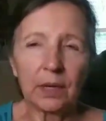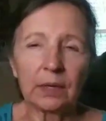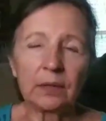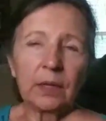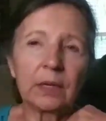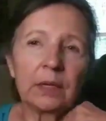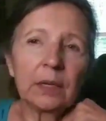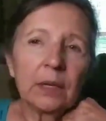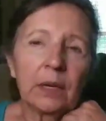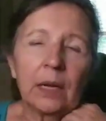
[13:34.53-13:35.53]
And
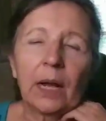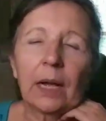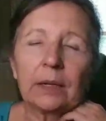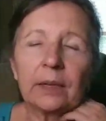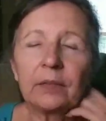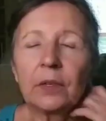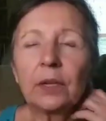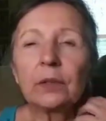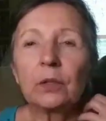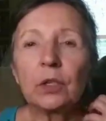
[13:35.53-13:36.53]
then I'll have
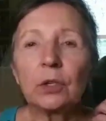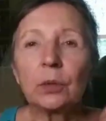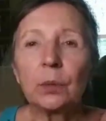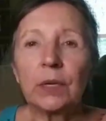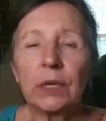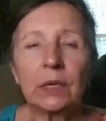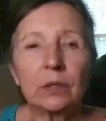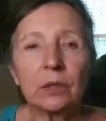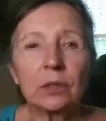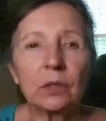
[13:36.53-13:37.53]
another two
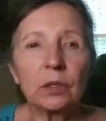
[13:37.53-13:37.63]
weeks